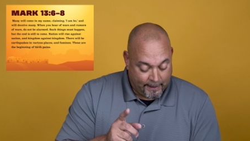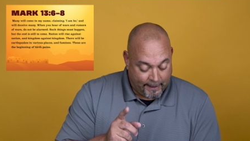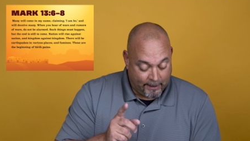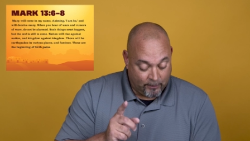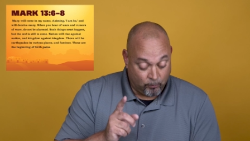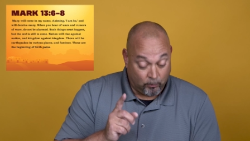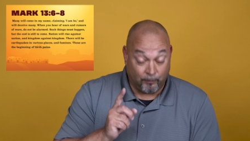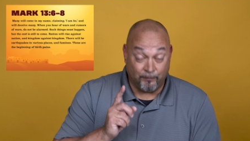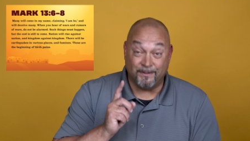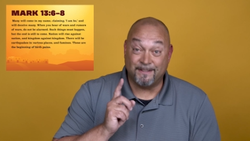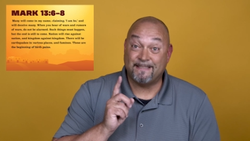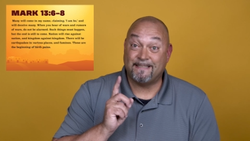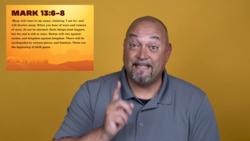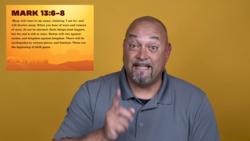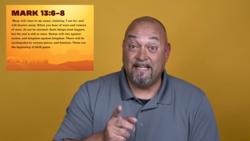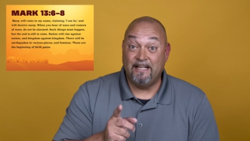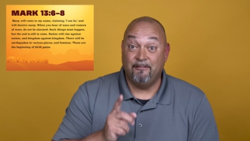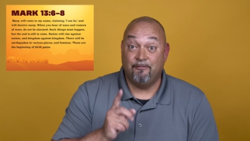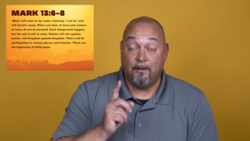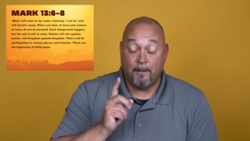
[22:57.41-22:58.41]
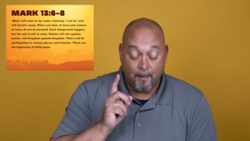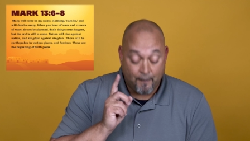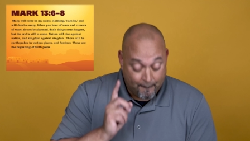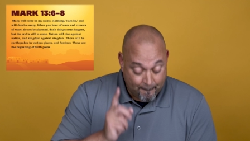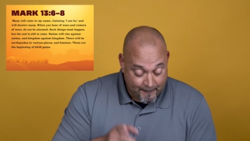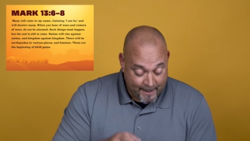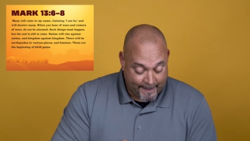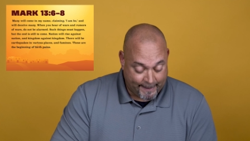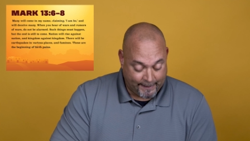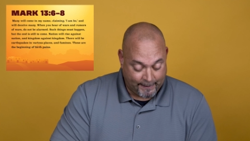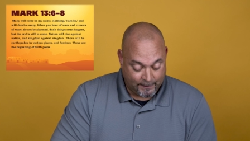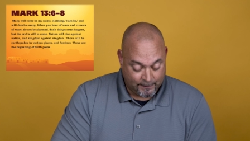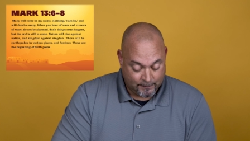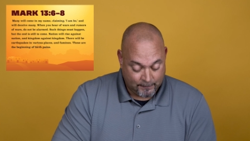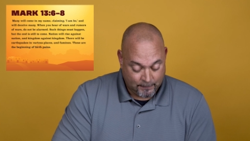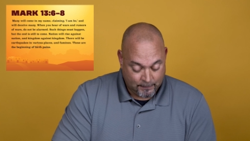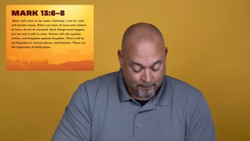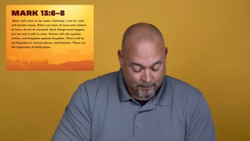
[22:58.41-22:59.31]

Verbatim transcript: and will deceive many.